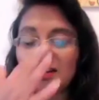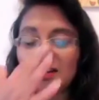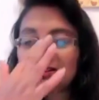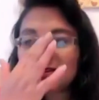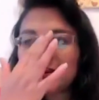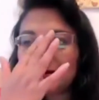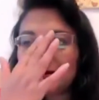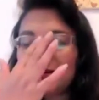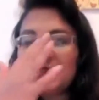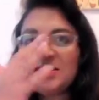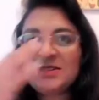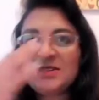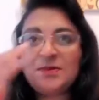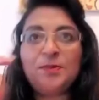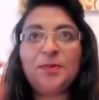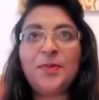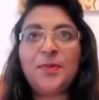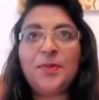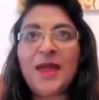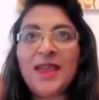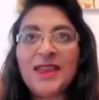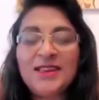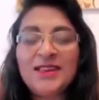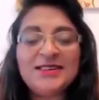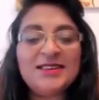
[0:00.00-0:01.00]
So it's
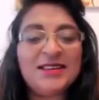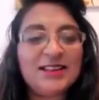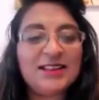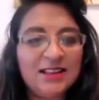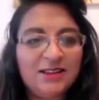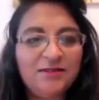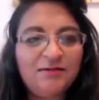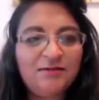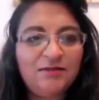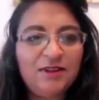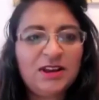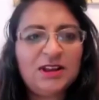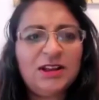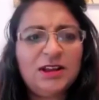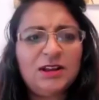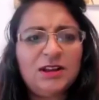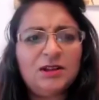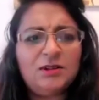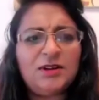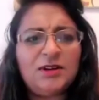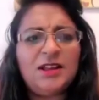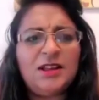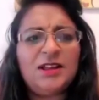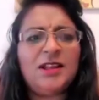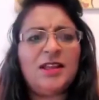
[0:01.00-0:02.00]
basically really
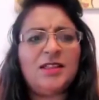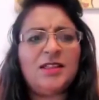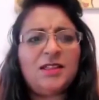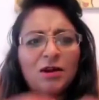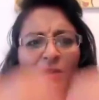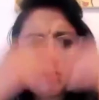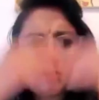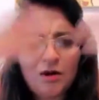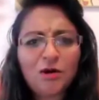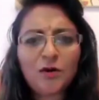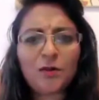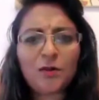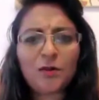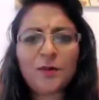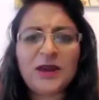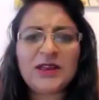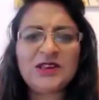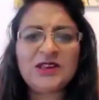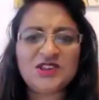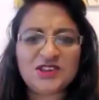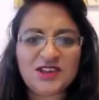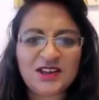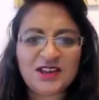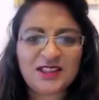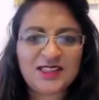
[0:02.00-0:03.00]
looking at the whole
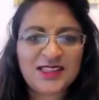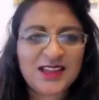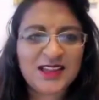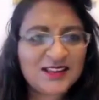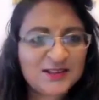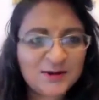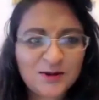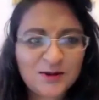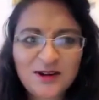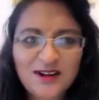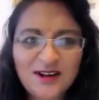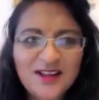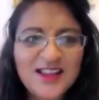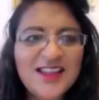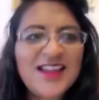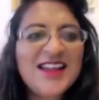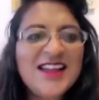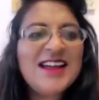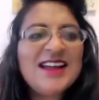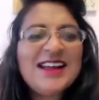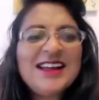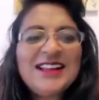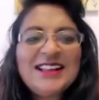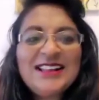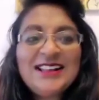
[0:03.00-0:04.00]
picture. That's what
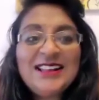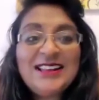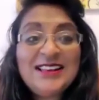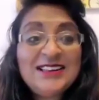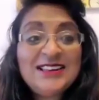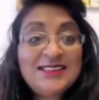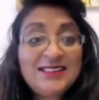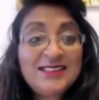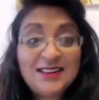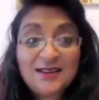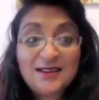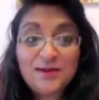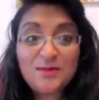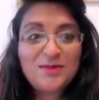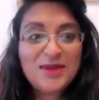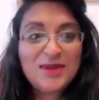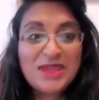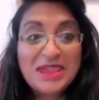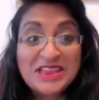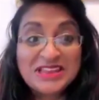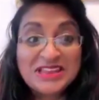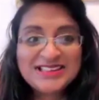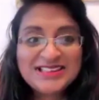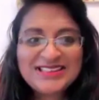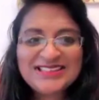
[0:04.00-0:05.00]
holistic
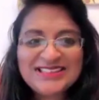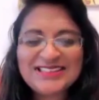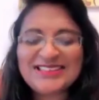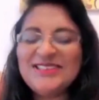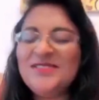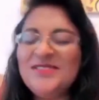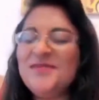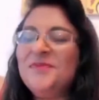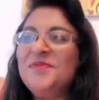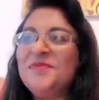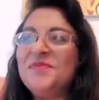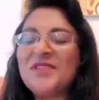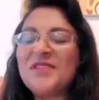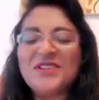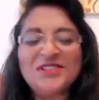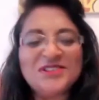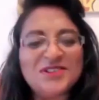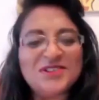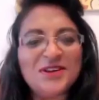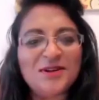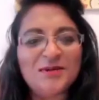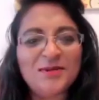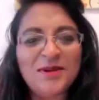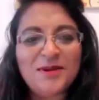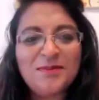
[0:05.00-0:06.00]
means.
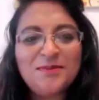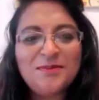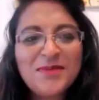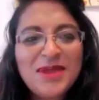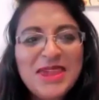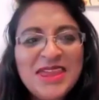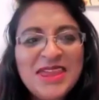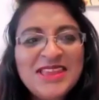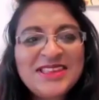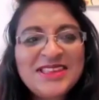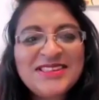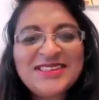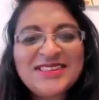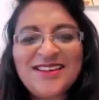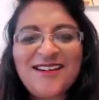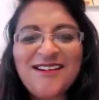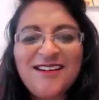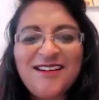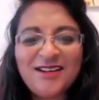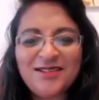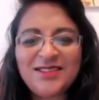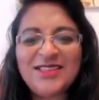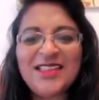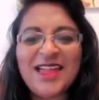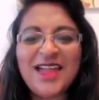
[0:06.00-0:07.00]
So it means that
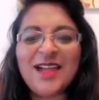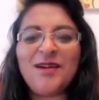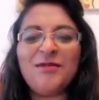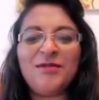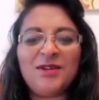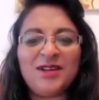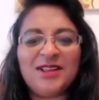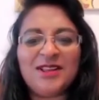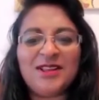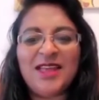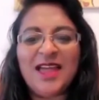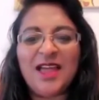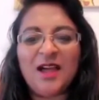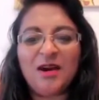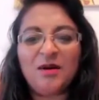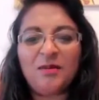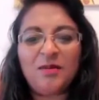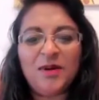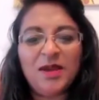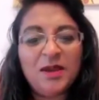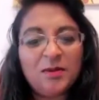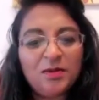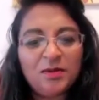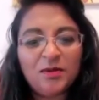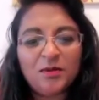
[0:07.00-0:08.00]
I now can help
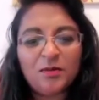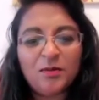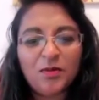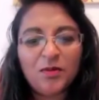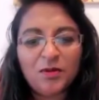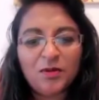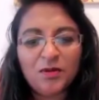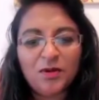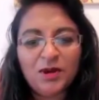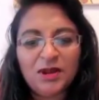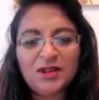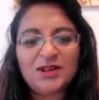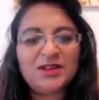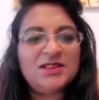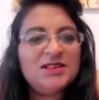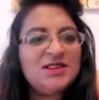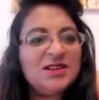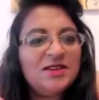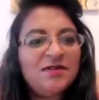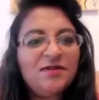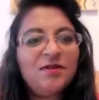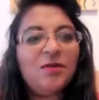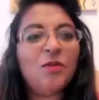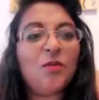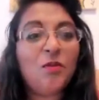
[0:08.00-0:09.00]
people more in a
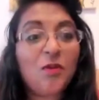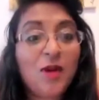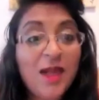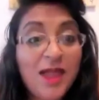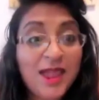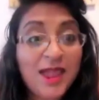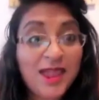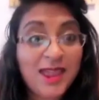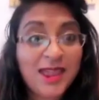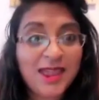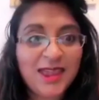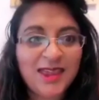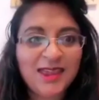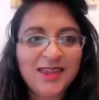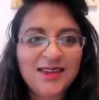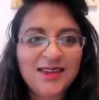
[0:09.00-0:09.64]
different way.